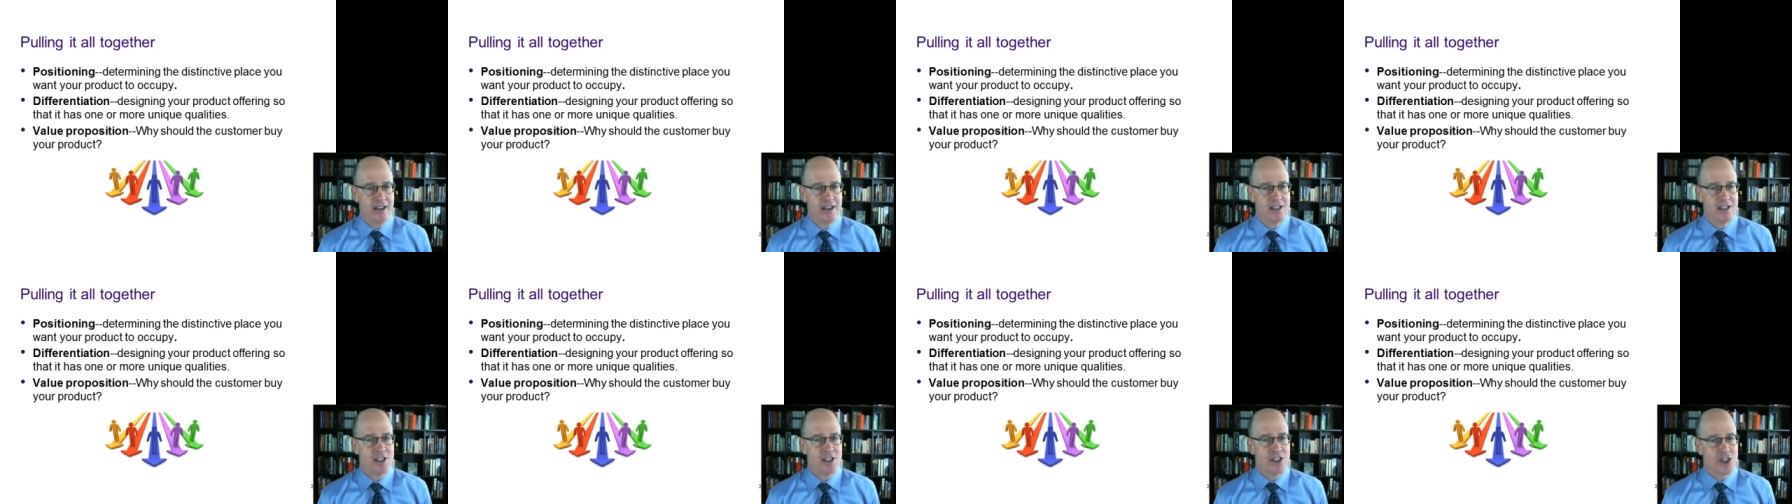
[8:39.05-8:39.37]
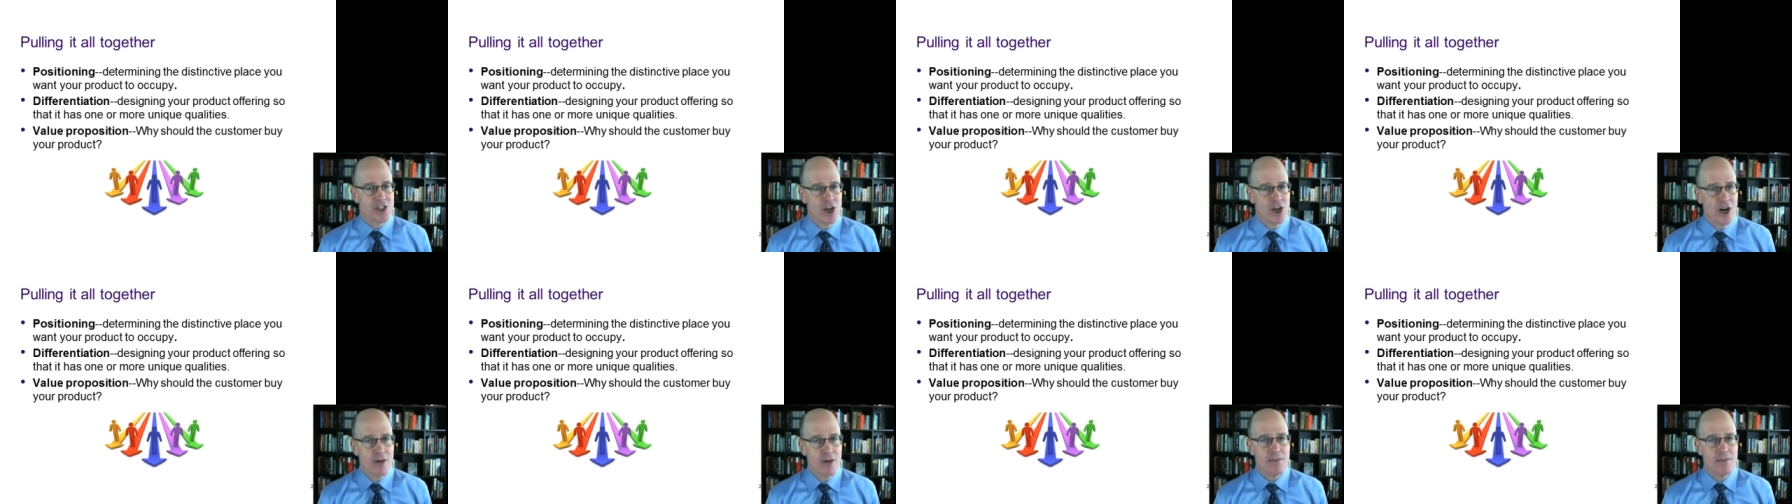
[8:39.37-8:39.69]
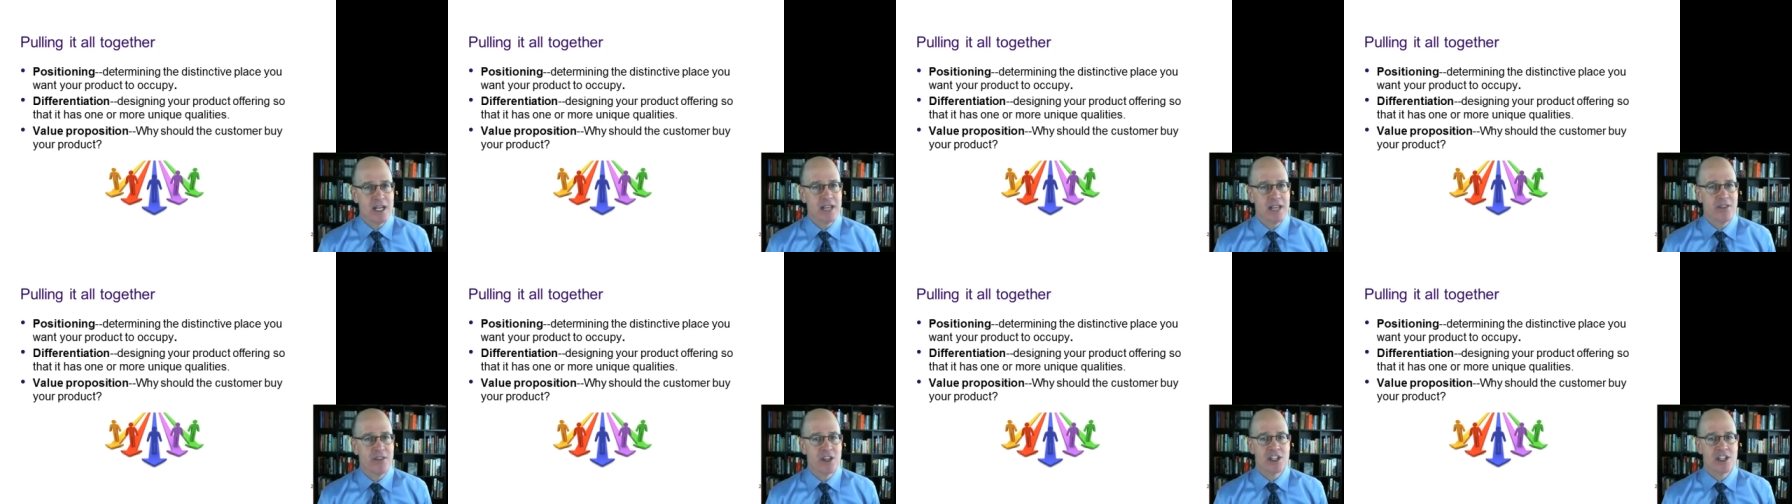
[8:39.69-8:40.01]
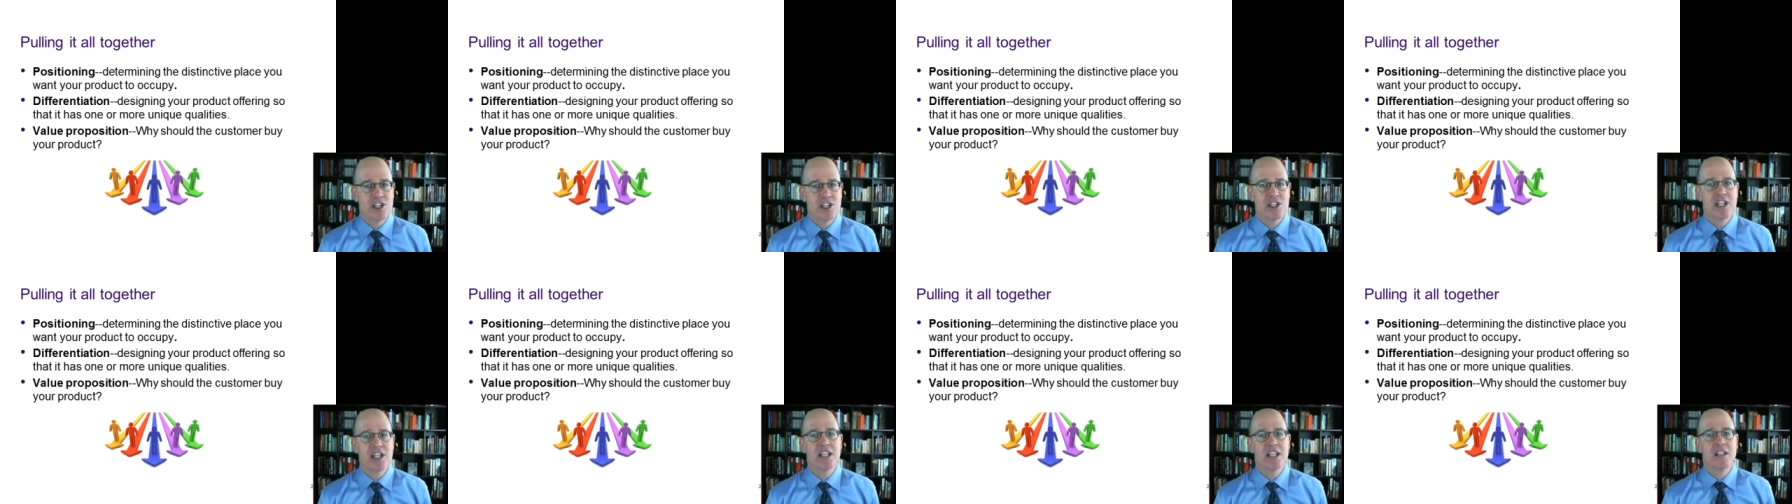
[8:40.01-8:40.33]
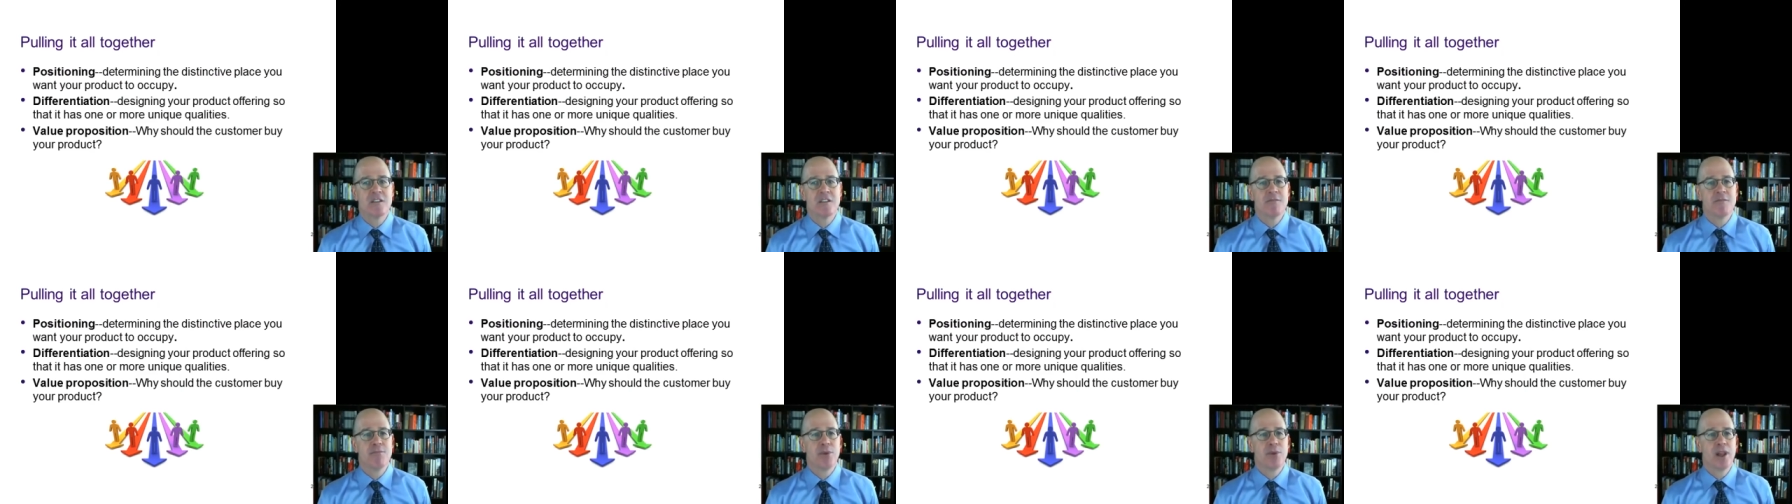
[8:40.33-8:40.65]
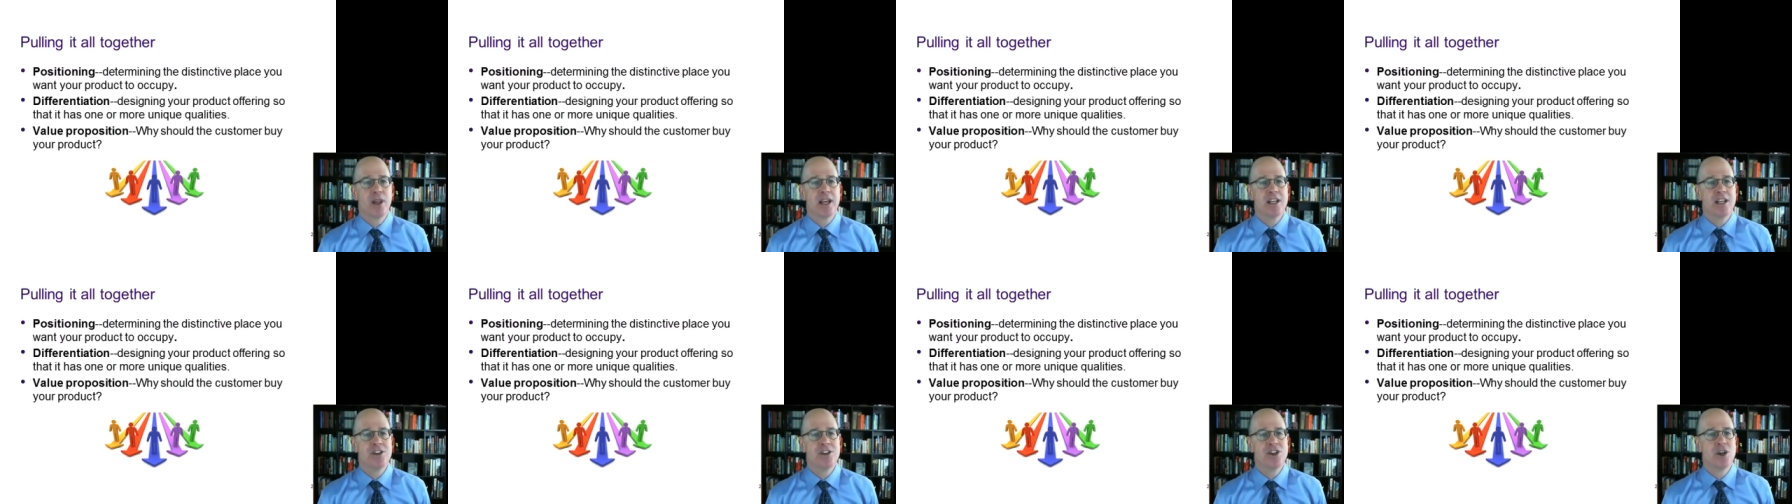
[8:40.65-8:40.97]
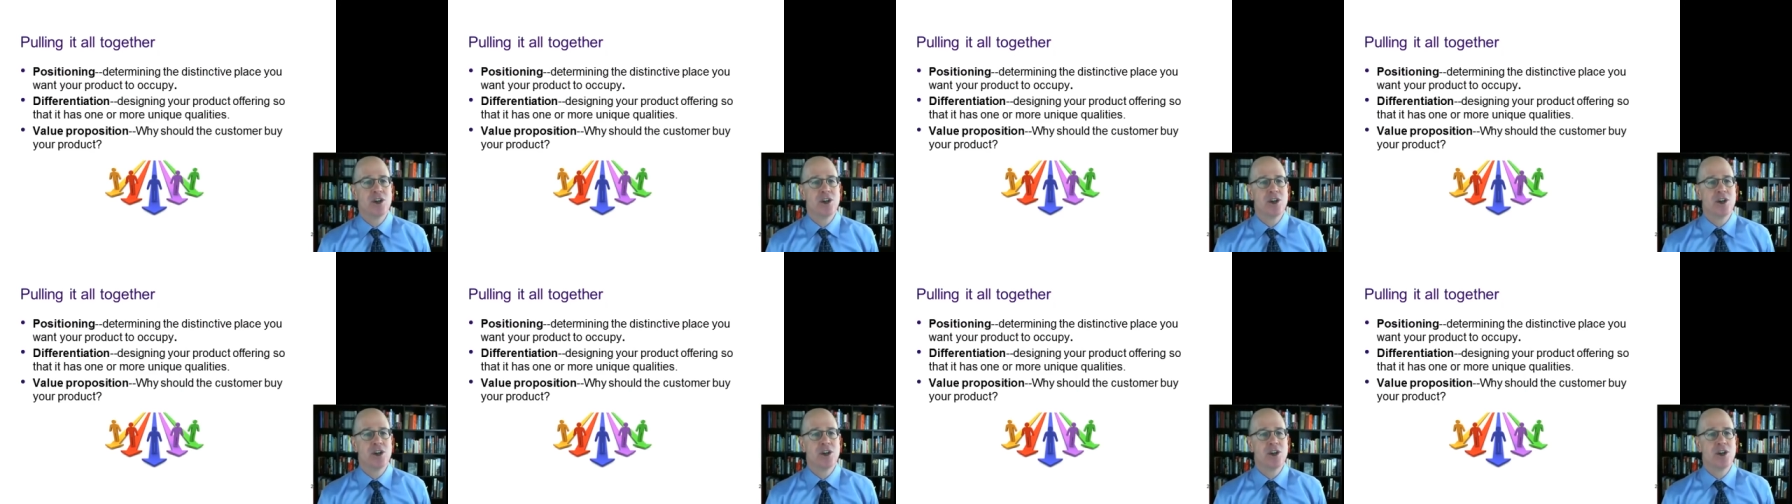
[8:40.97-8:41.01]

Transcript: determining the distinctive place